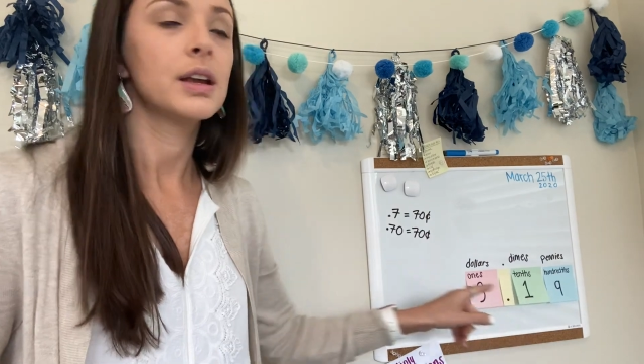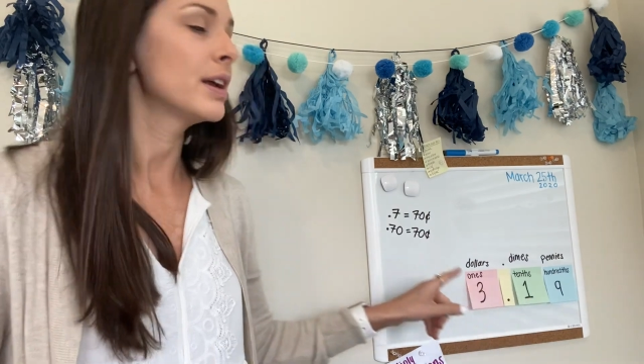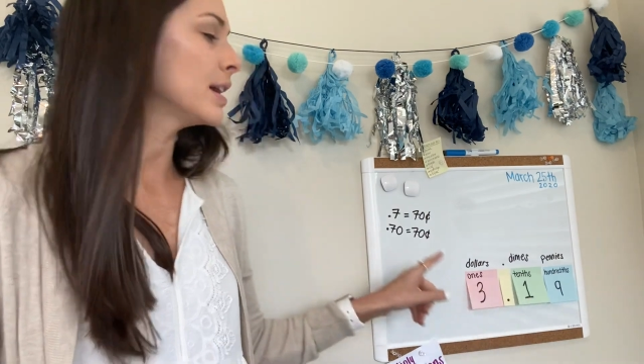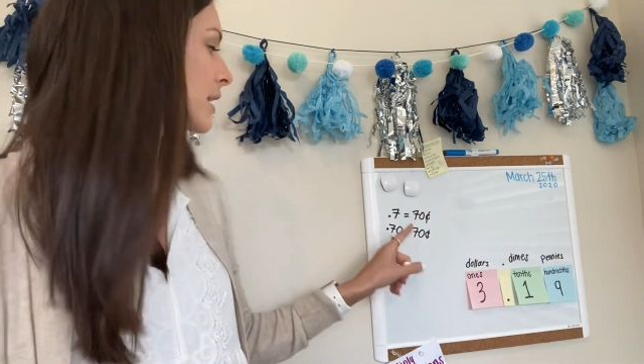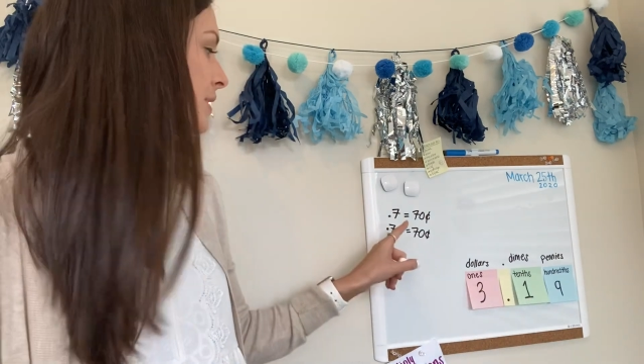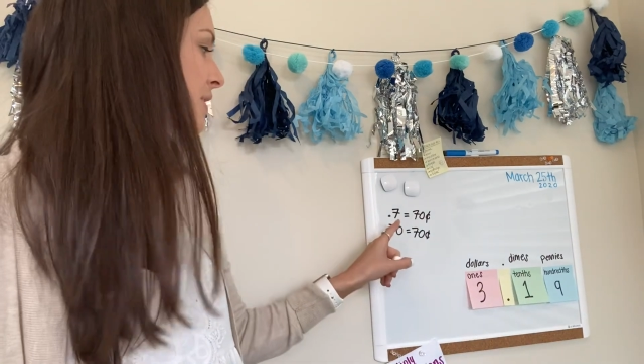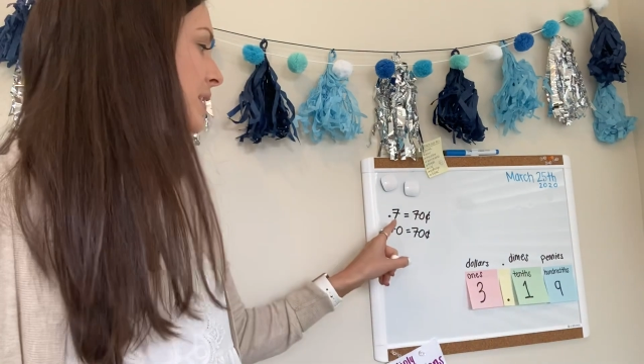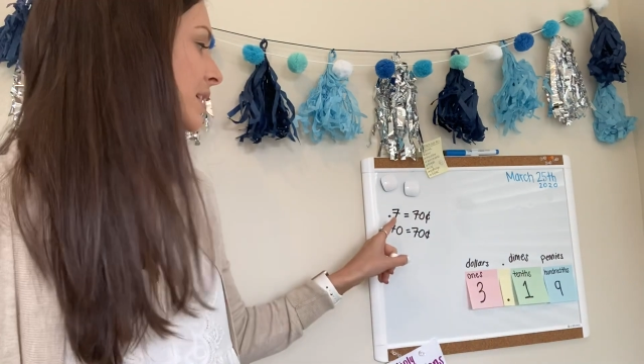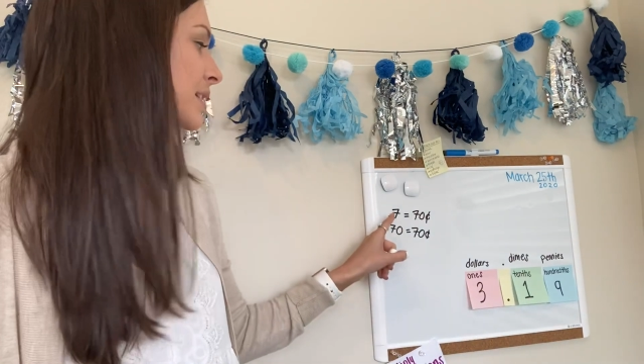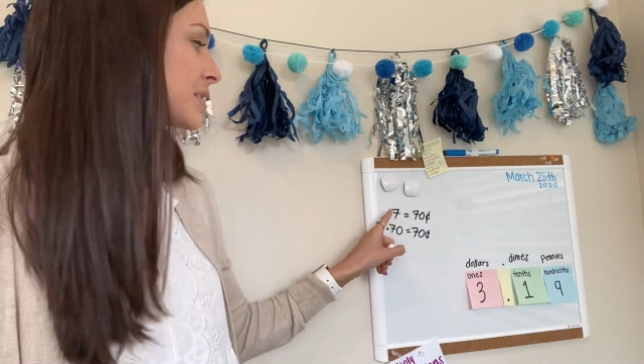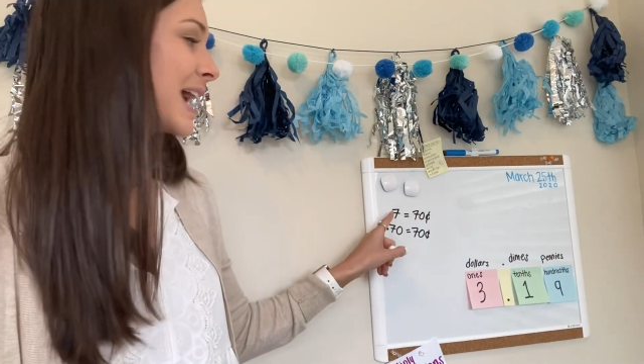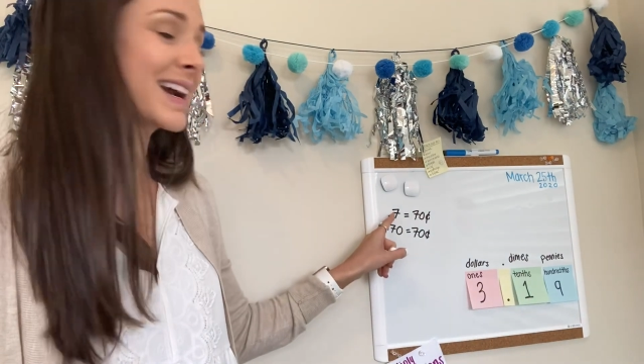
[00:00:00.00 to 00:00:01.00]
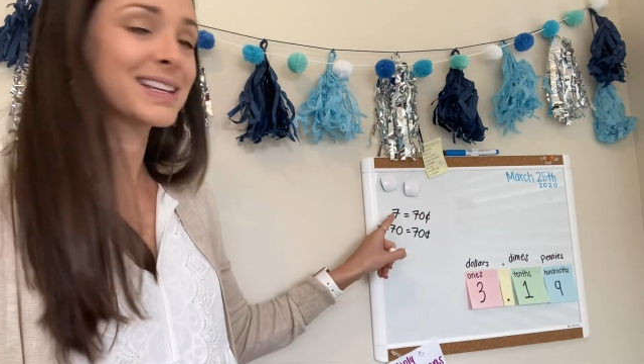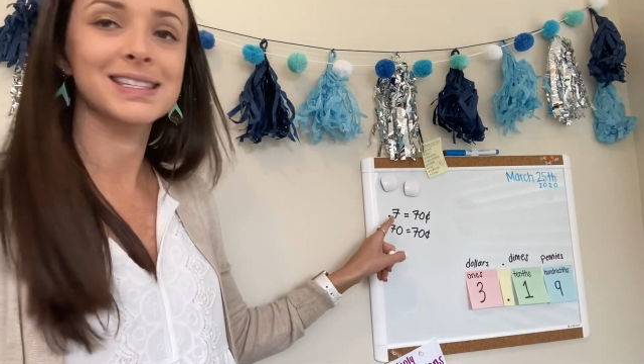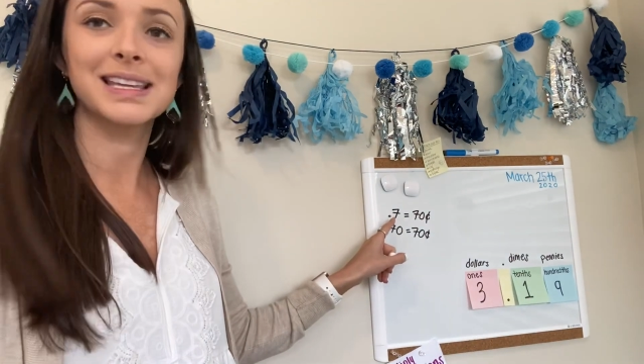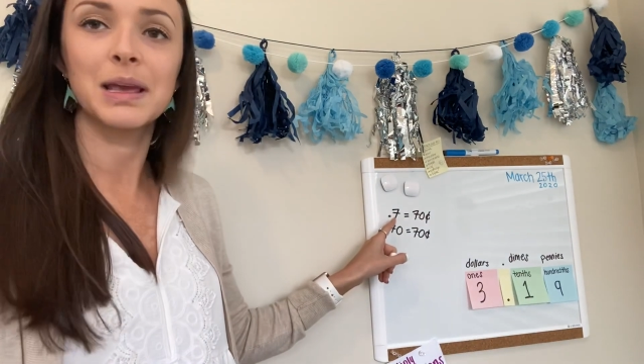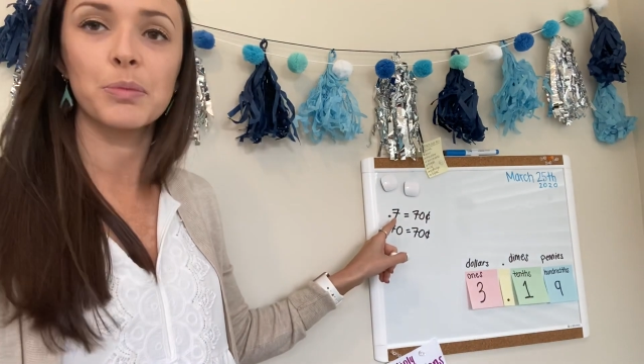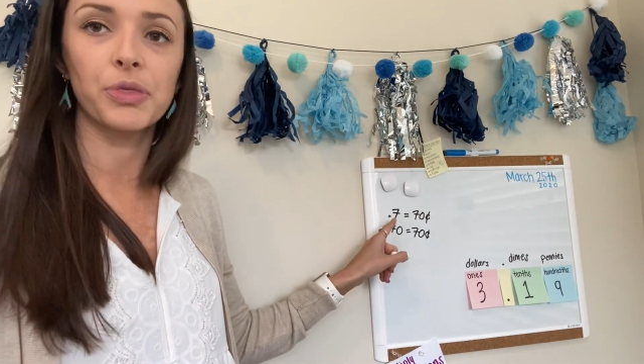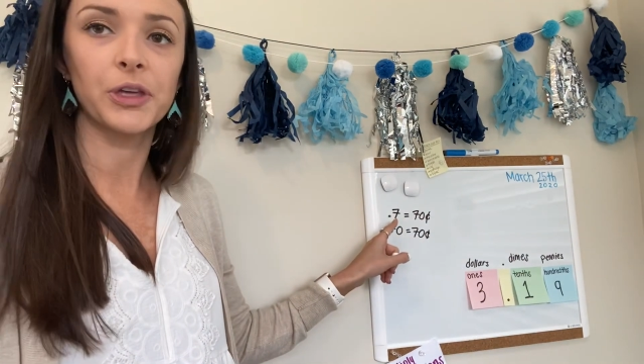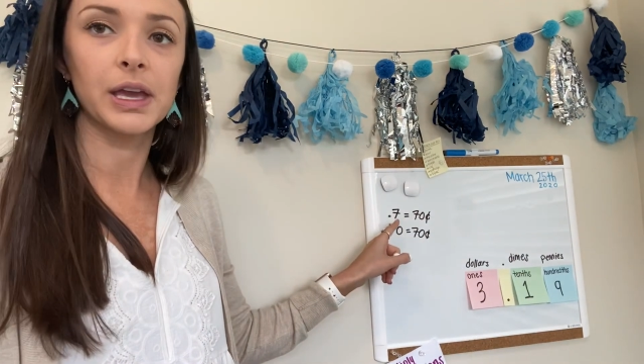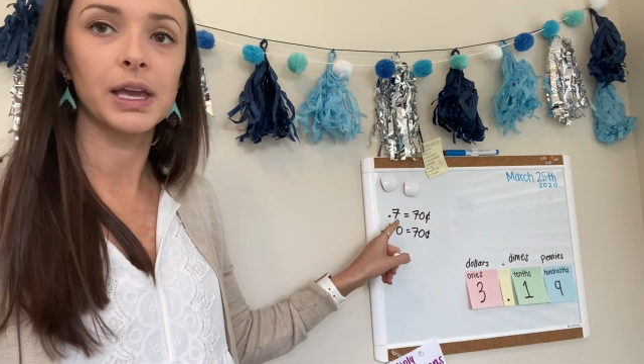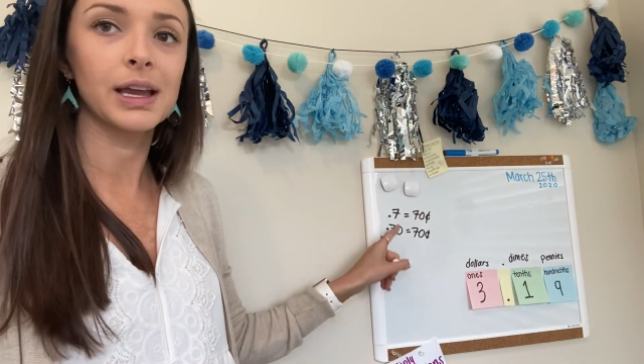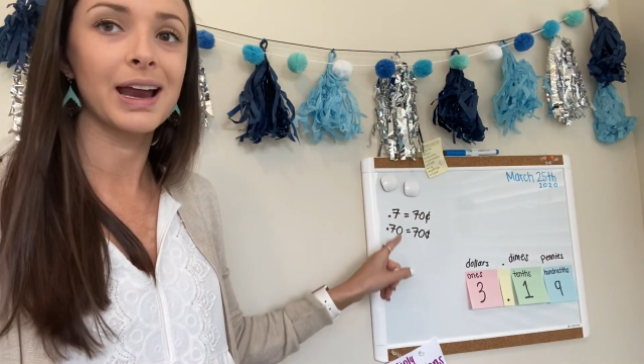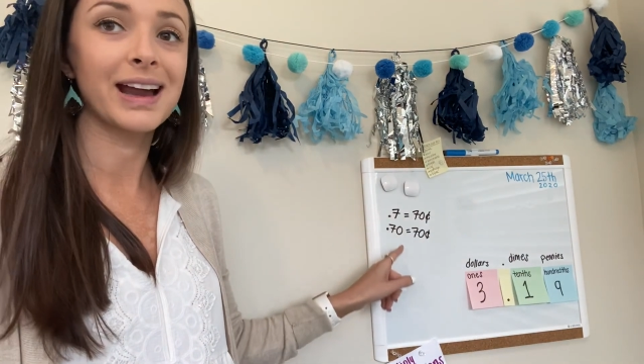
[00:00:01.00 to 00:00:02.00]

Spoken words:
is the exact same thing